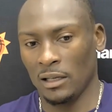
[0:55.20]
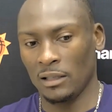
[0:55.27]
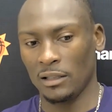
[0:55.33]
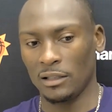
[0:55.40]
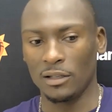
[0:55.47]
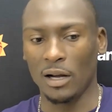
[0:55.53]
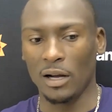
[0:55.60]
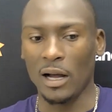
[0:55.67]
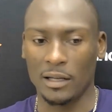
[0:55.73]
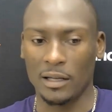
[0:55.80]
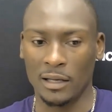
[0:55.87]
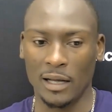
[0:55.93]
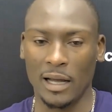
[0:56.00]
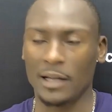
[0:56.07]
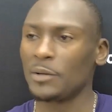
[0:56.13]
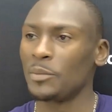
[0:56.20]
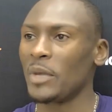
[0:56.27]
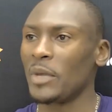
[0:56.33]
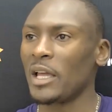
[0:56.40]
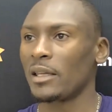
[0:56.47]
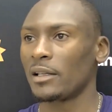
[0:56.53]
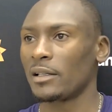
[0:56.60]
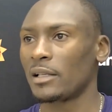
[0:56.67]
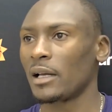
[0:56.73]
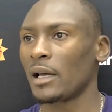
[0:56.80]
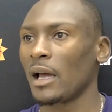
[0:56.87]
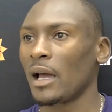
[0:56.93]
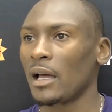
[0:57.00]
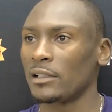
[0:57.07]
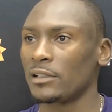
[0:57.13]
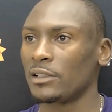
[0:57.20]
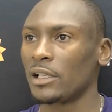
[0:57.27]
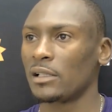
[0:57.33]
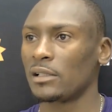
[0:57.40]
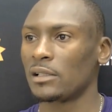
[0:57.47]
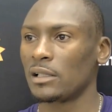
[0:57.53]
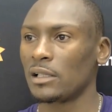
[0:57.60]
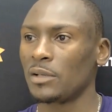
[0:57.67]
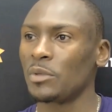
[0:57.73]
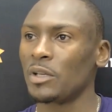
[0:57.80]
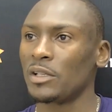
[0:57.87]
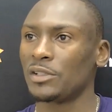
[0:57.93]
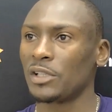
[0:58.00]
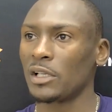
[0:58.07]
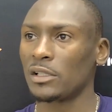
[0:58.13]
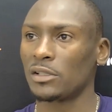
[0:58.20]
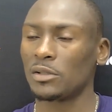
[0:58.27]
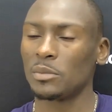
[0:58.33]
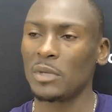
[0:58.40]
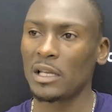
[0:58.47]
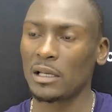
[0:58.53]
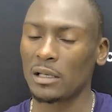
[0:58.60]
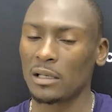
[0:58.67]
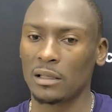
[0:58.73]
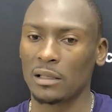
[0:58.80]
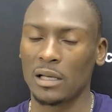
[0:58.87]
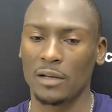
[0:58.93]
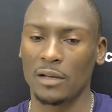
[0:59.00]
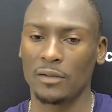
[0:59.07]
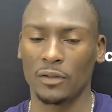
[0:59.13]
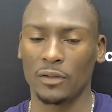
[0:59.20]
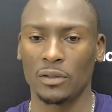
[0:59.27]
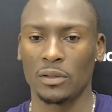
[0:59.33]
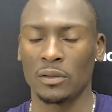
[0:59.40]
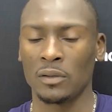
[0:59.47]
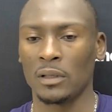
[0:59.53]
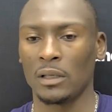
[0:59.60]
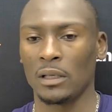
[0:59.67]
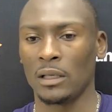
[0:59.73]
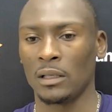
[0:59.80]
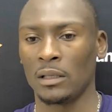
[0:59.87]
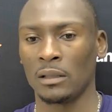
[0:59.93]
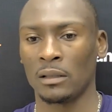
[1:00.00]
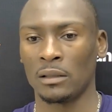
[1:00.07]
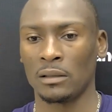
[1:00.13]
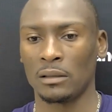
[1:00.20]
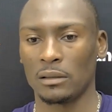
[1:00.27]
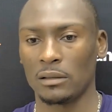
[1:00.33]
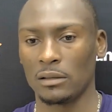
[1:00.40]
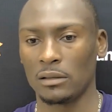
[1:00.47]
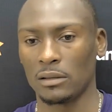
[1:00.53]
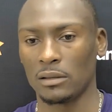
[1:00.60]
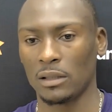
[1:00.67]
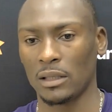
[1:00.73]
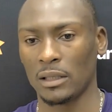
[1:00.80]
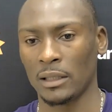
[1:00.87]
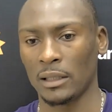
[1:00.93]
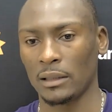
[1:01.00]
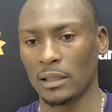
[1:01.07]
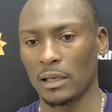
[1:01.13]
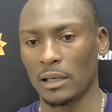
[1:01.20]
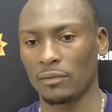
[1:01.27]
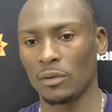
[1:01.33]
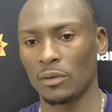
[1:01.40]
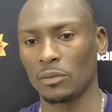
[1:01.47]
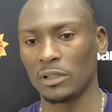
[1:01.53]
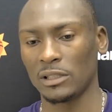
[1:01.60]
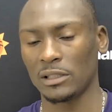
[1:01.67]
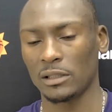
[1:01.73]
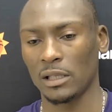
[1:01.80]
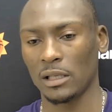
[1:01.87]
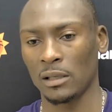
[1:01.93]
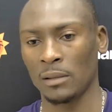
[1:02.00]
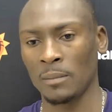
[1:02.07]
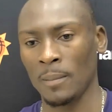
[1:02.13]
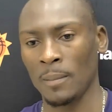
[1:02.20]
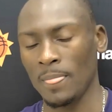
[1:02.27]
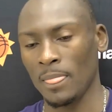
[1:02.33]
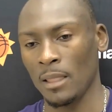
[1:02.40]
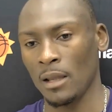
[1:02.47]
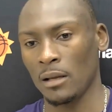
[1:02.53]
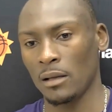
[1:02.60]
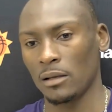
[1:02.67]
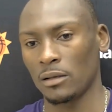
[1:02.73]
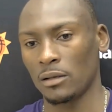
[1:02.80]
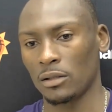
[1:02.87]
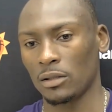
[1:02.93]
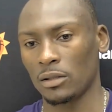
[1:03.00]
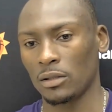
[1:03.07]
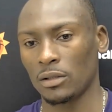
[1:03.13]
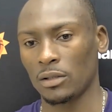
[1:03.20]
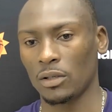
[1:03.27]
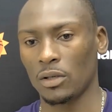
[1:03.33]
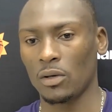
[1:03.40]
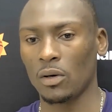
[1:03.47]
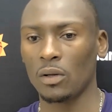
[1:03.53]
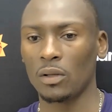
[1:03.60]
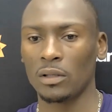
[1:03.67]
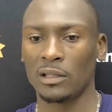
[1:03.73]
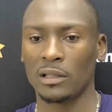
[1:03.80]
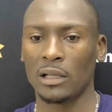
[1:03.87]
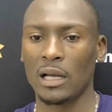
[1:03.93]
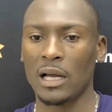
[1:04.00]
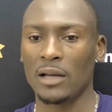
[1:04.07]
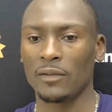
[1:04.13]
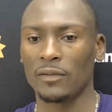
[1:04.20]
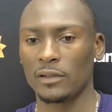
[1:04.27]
you know, I, I could make it. I had a chance to give me a chance to make it in life, you know. And, uh, you know, I, I've always said, you know, the, the goal in life